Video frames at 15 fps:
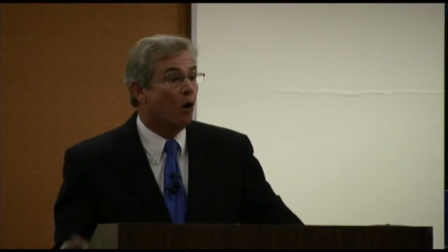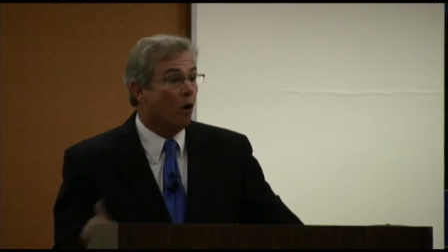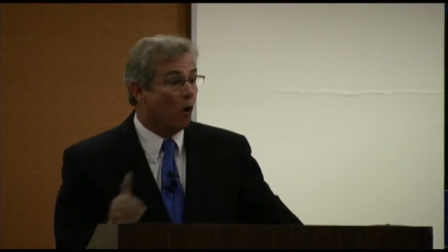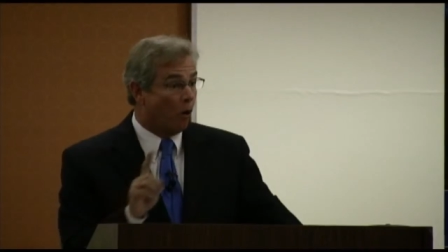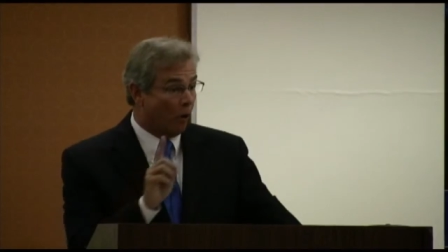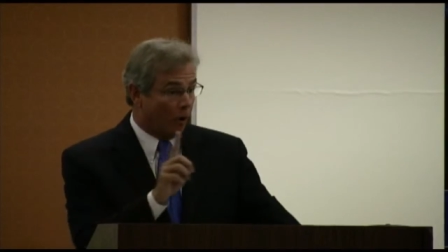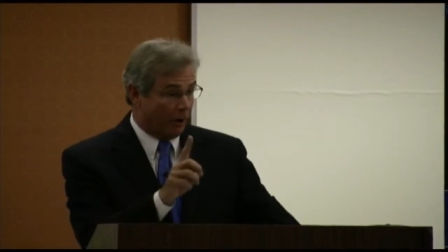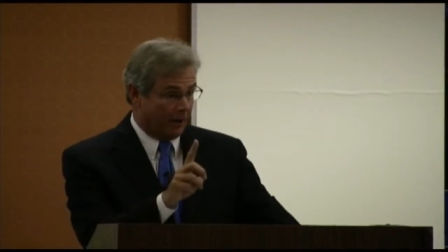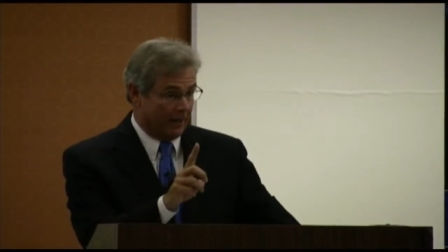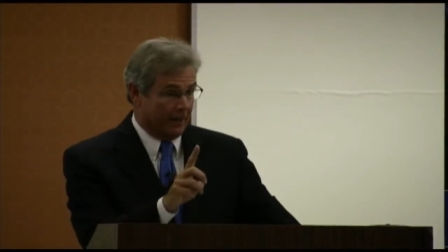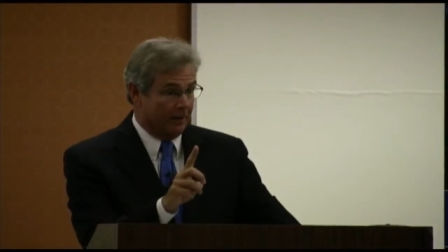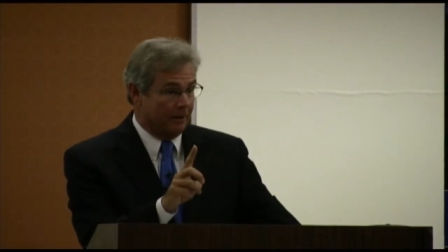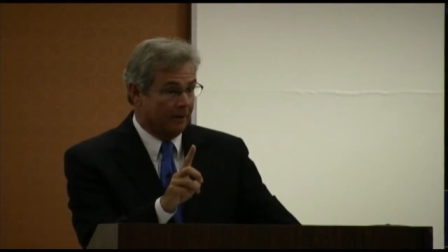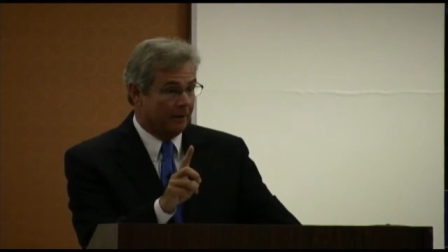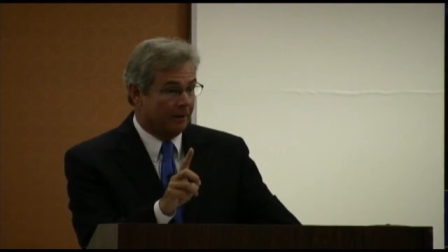
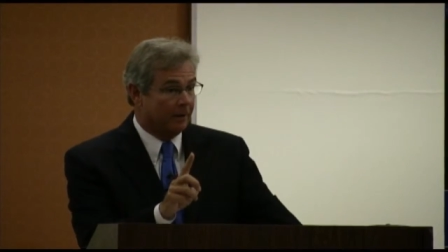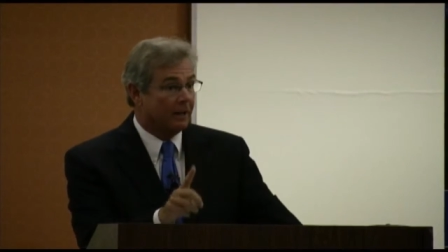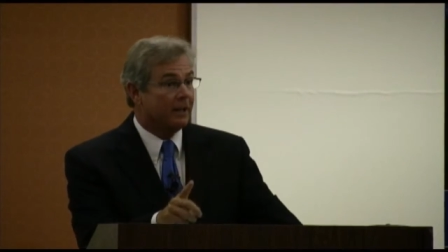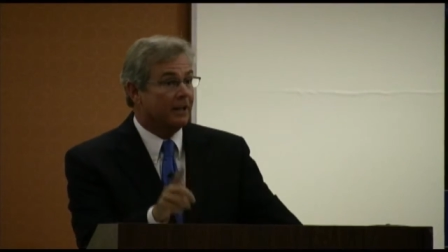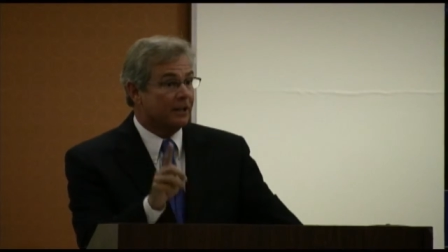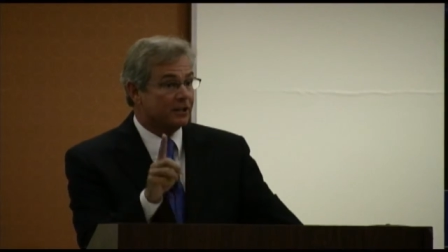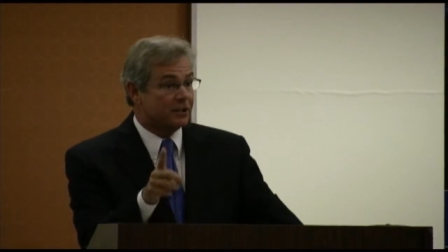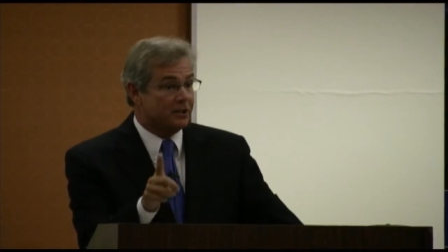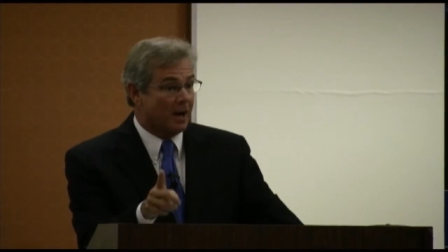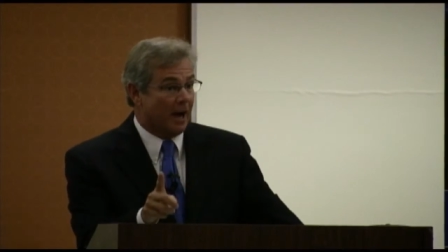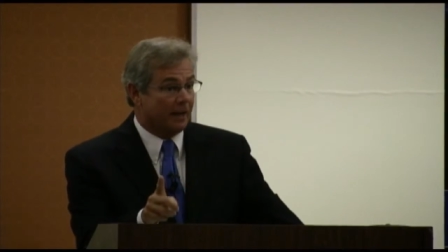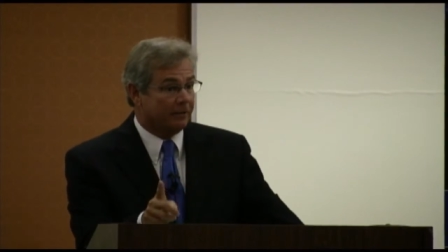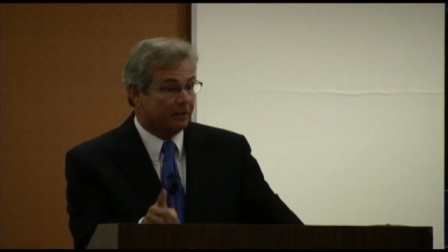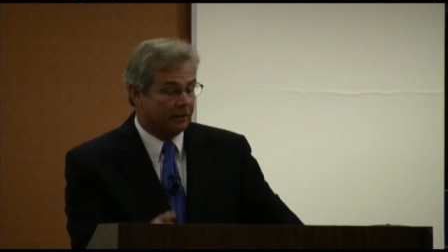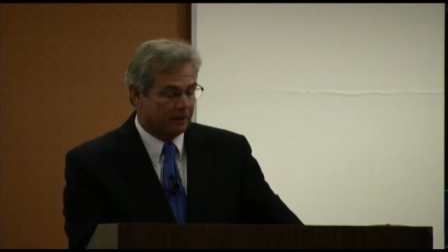hoarding is
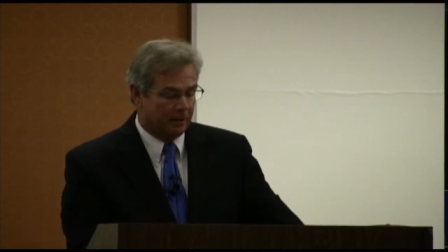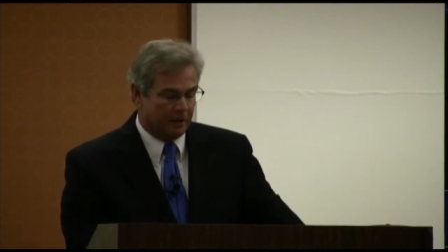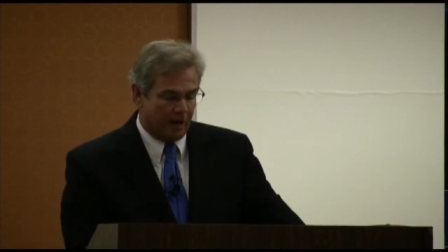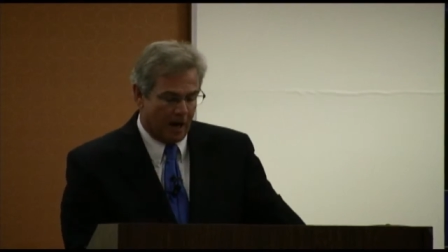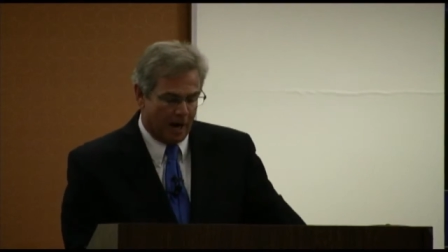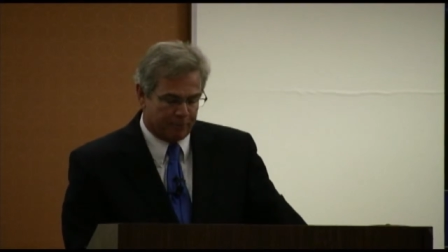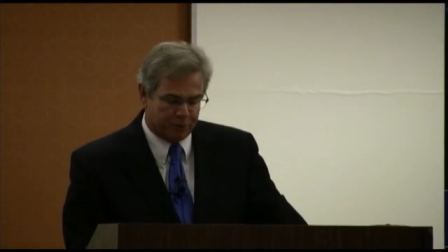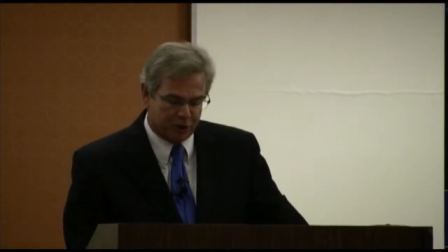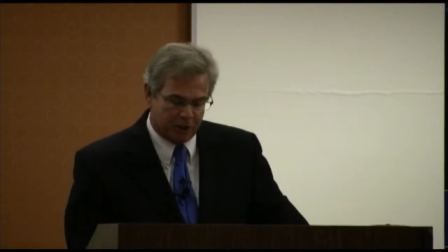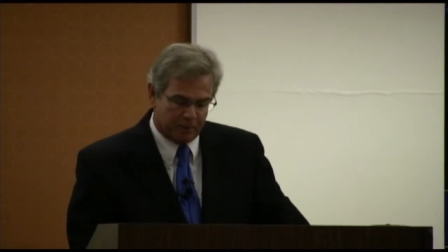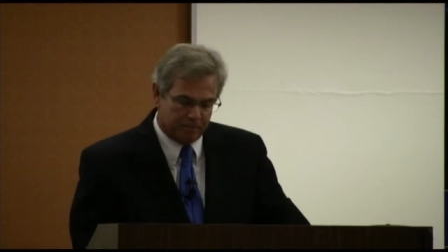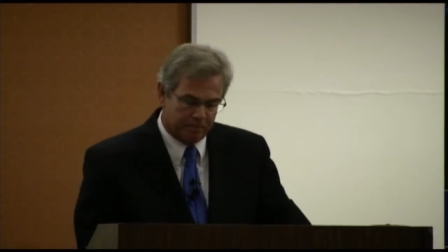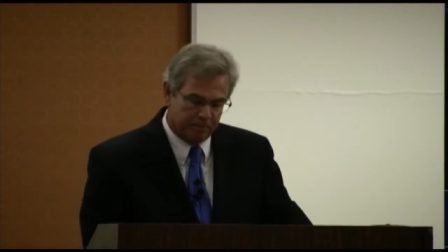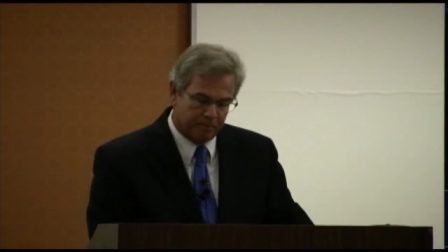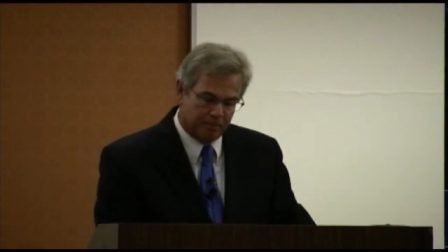not an option.